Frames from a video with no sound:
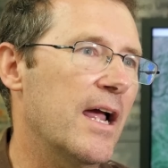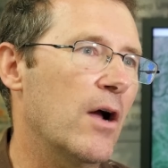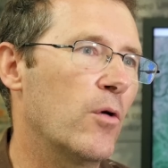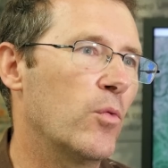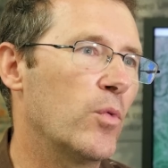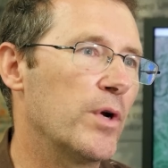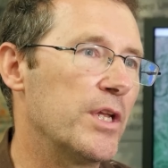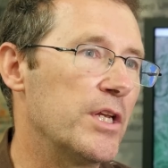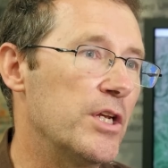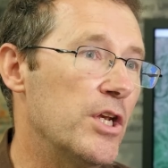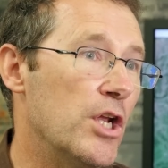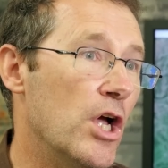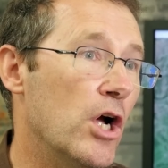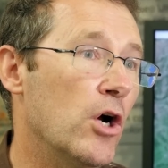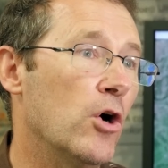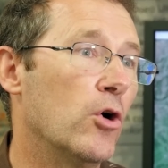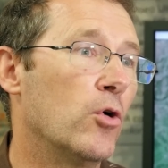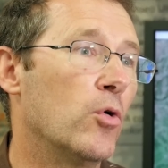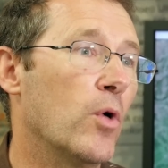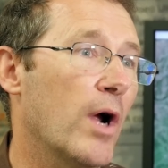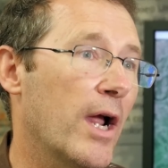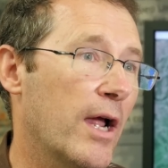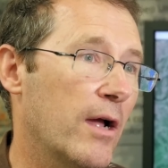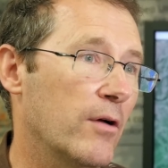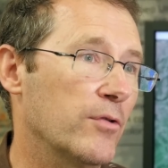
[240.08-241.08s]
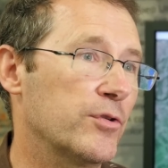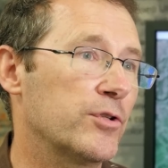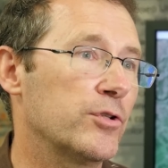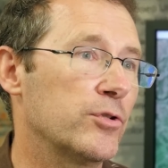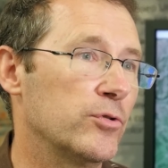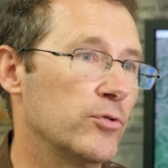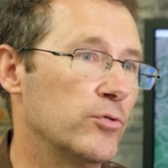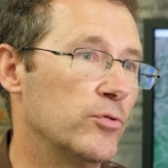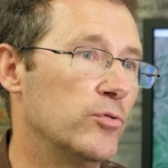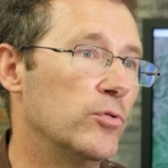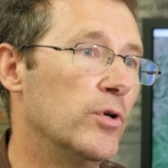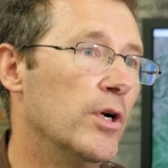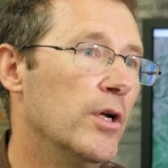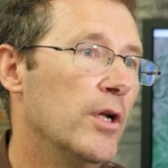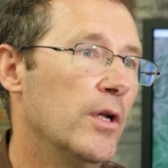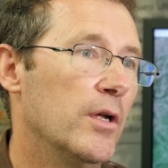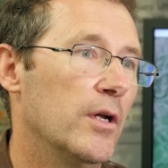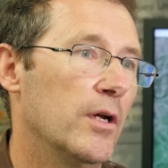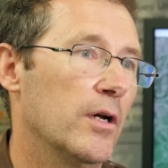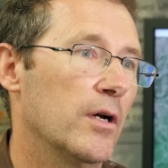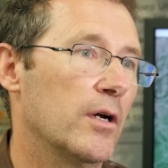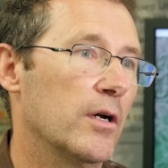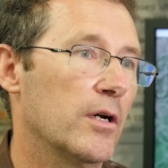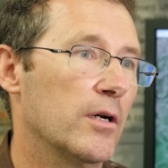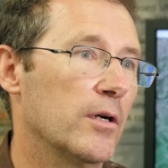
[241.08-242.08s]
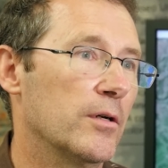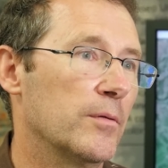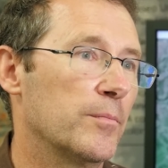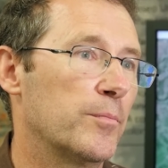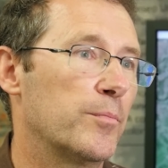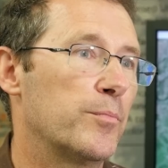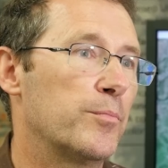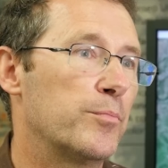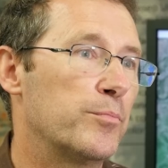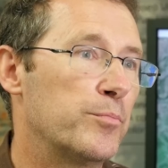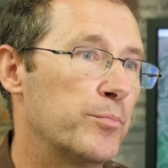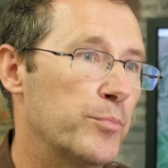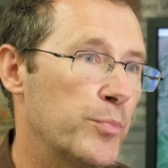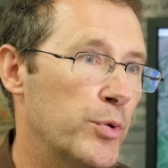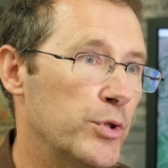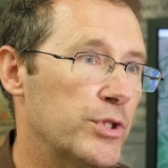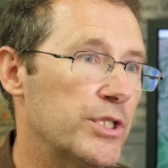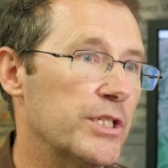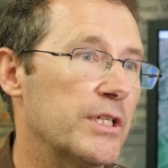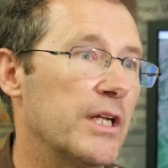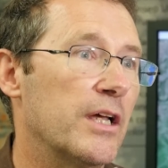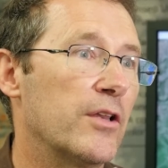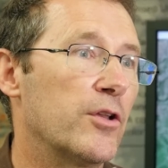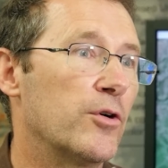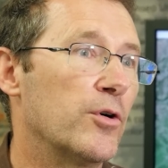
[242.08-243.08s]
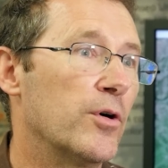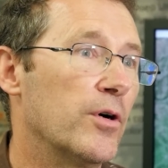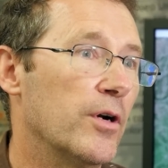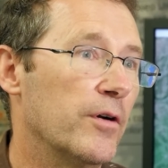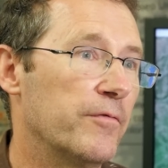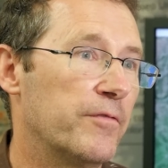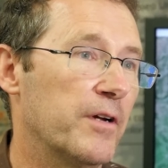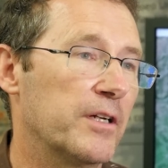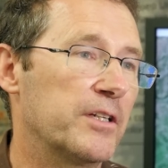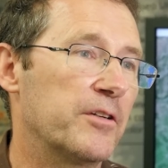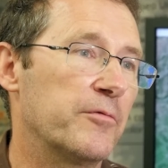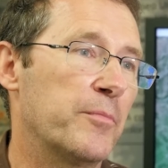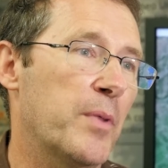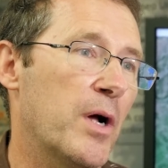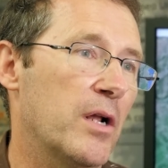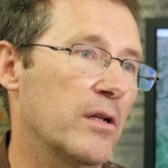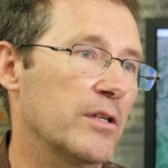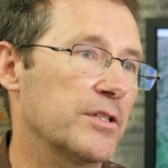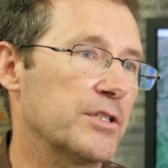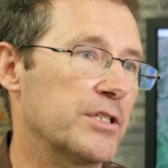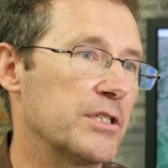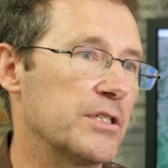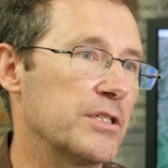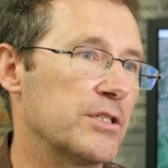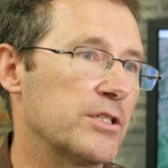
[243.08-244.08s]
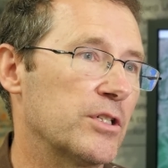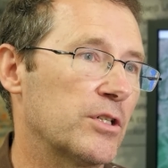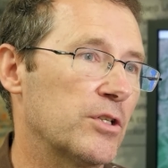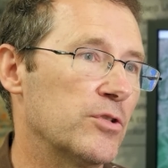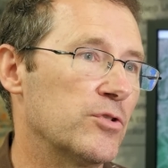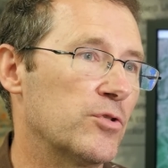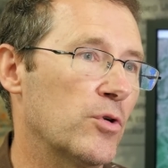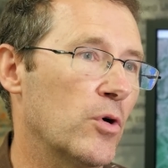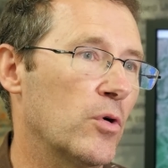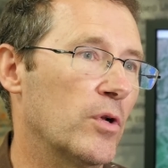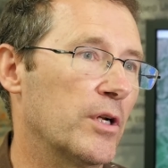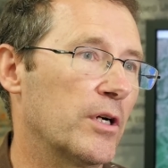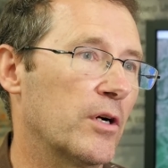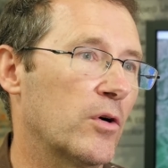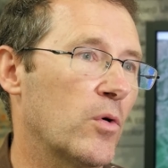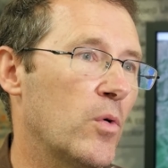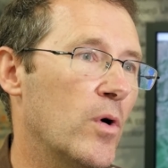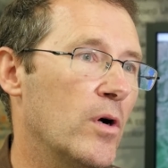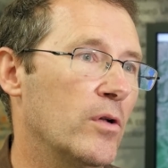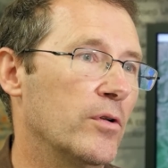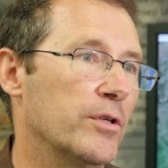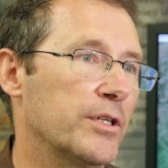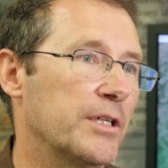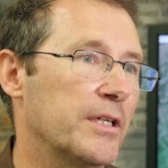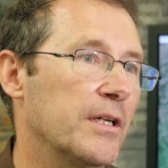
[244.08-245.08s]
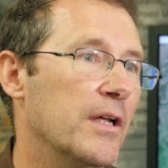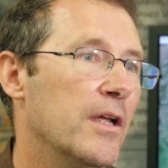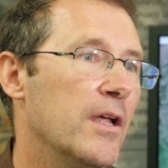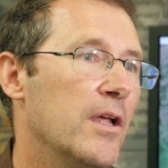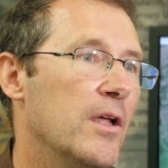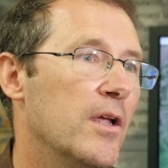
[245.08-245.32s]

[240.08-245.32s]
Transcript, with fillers: Now we know how to uh, put together effective policies to control air quality.